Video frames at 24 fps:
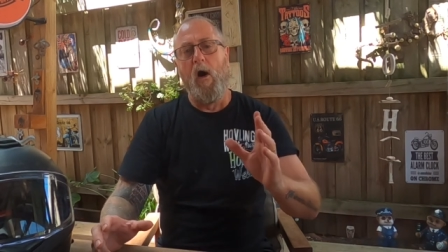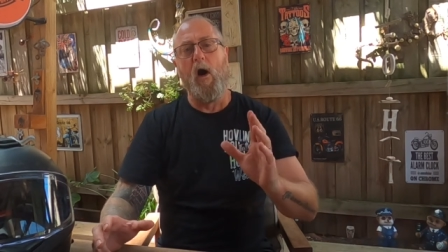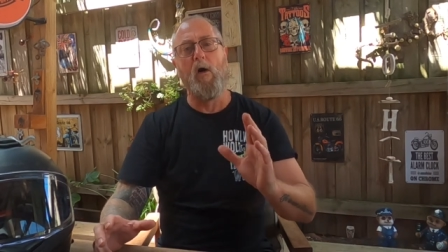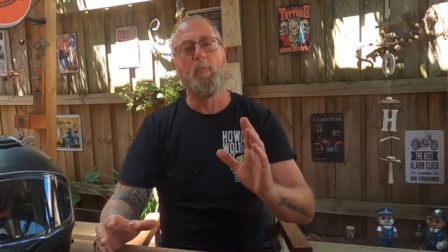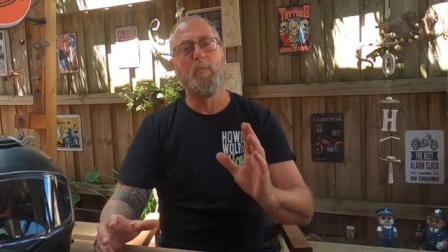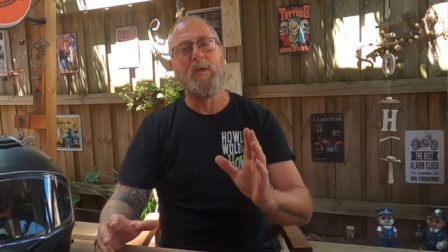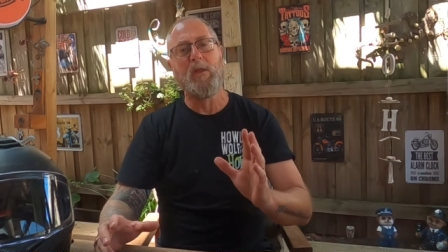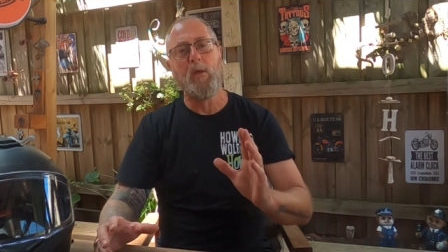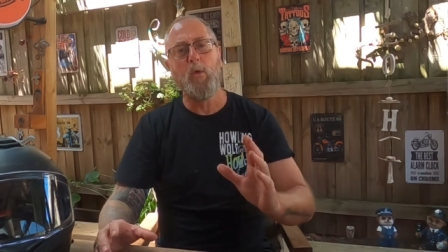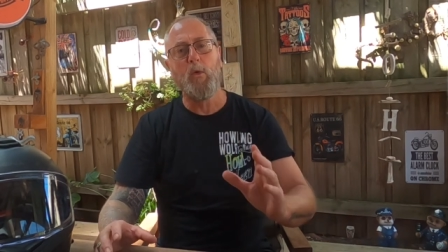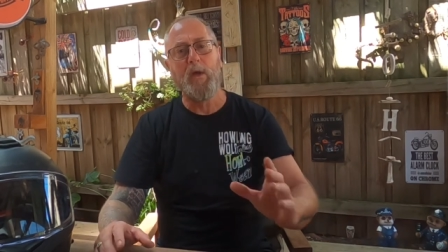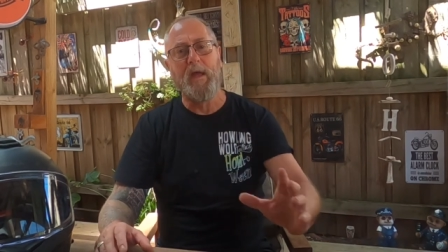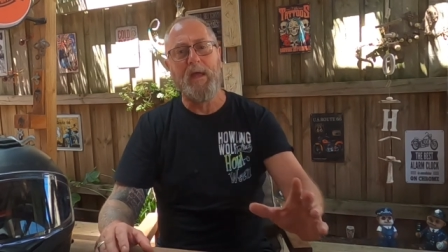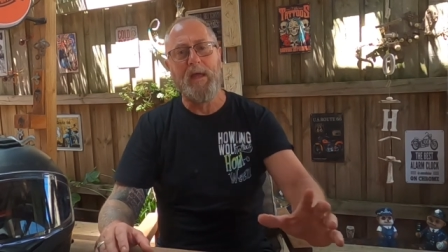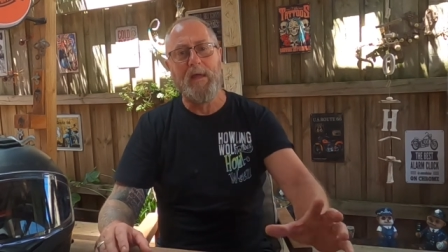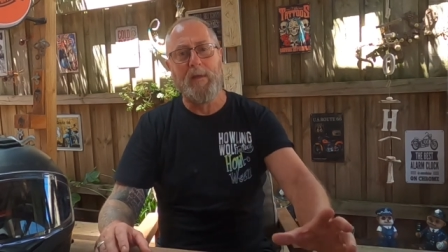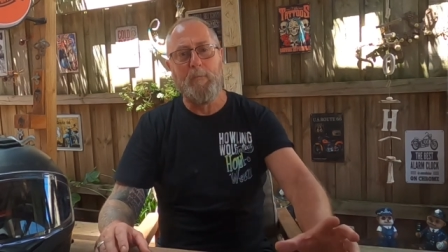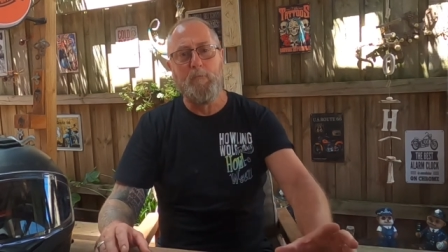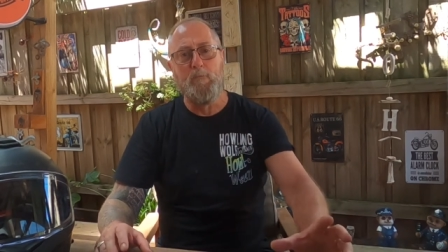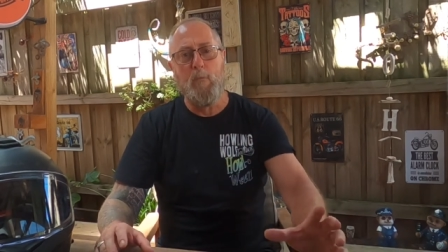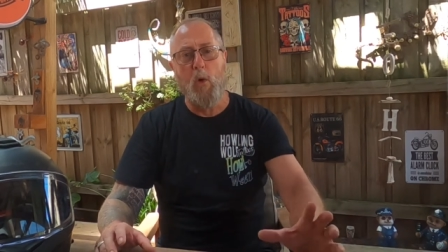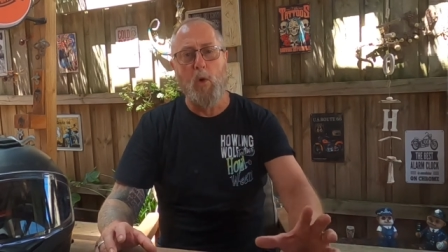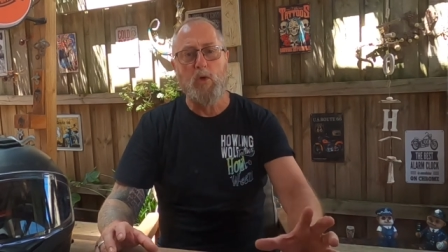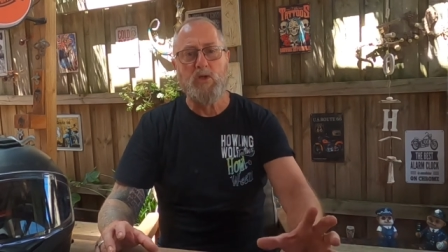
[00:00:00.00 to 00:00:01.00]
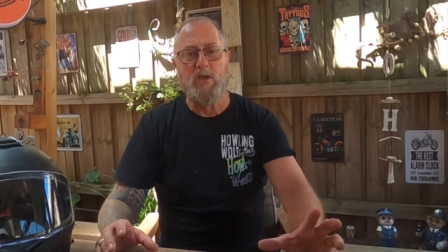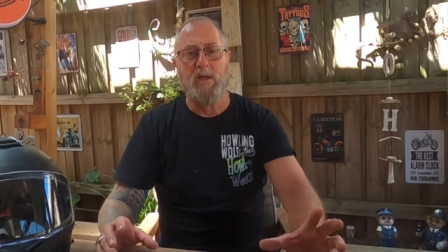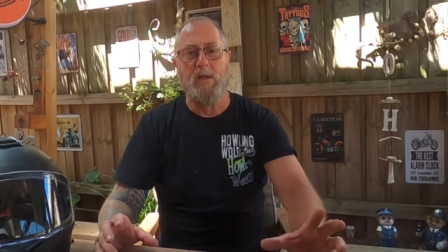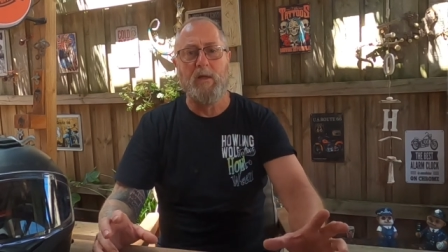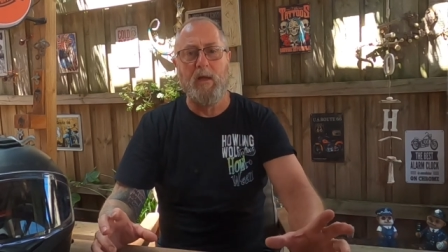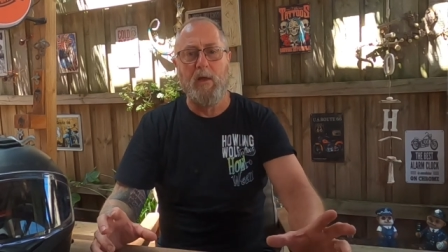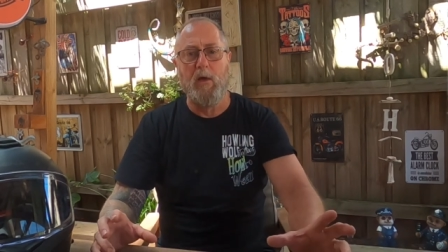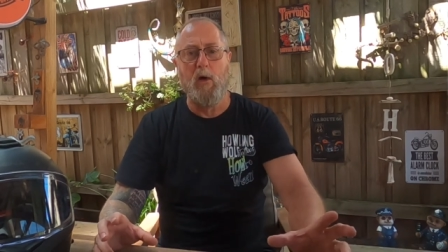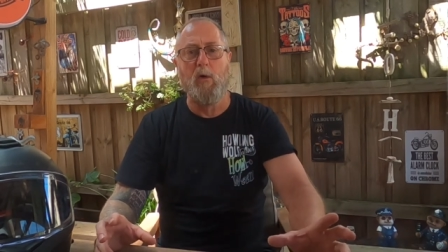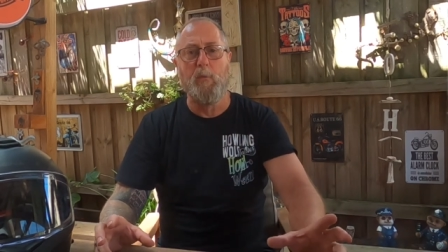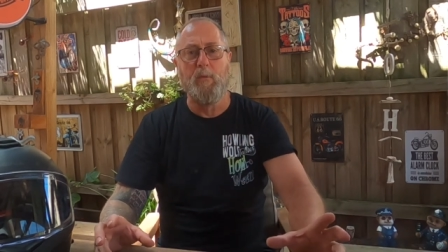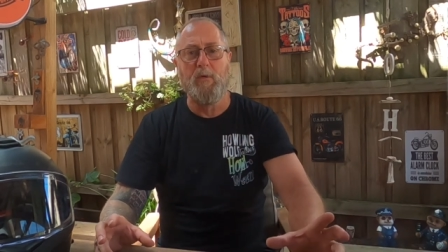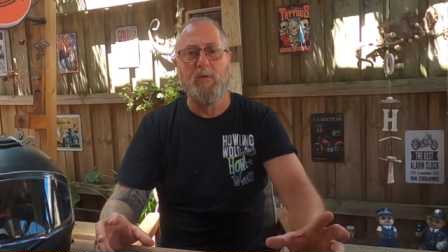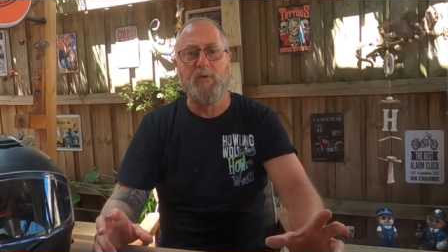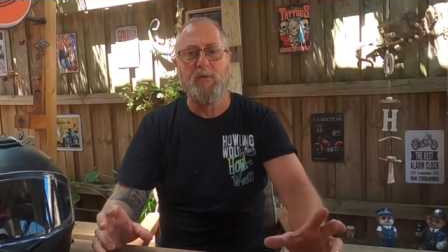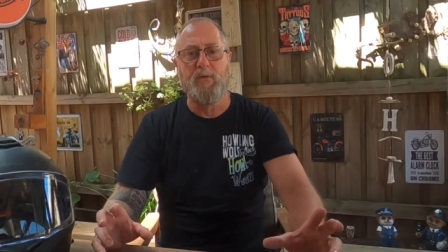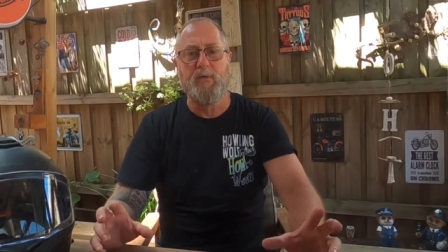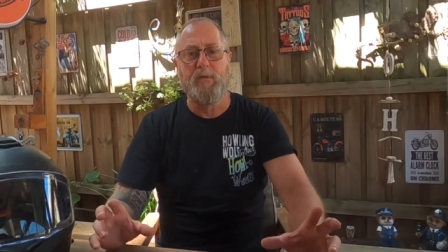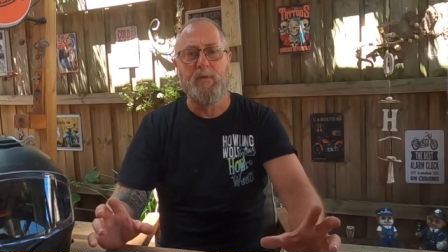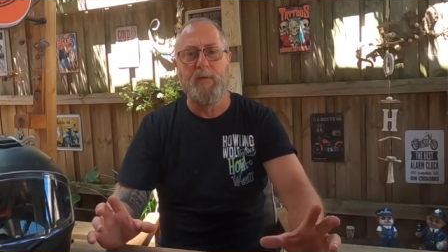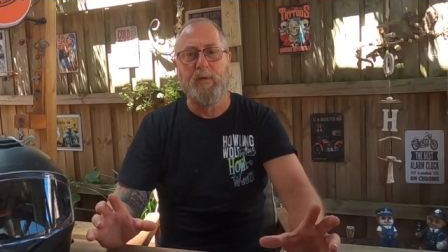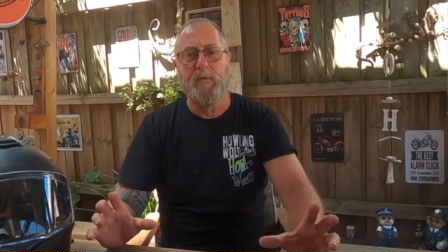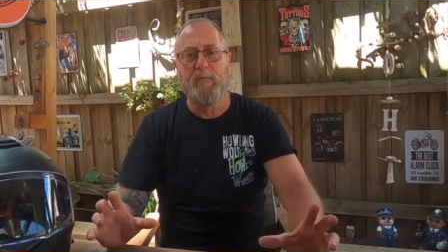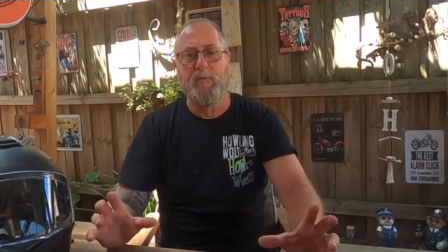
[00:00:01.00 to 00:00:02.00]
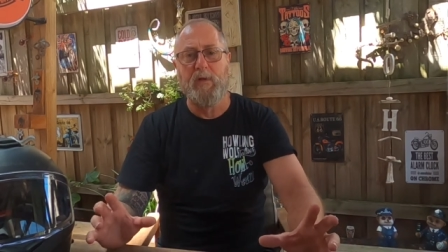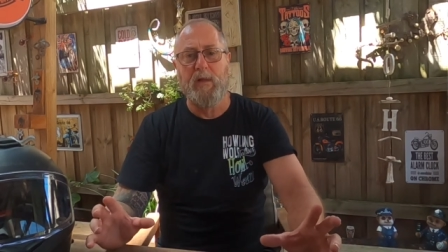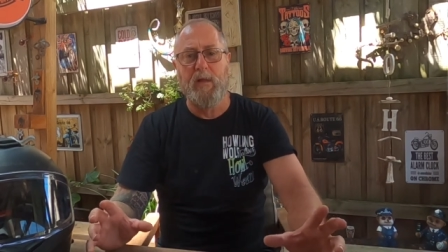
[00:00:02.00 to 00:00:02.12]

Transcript: I've been looking at modular helmets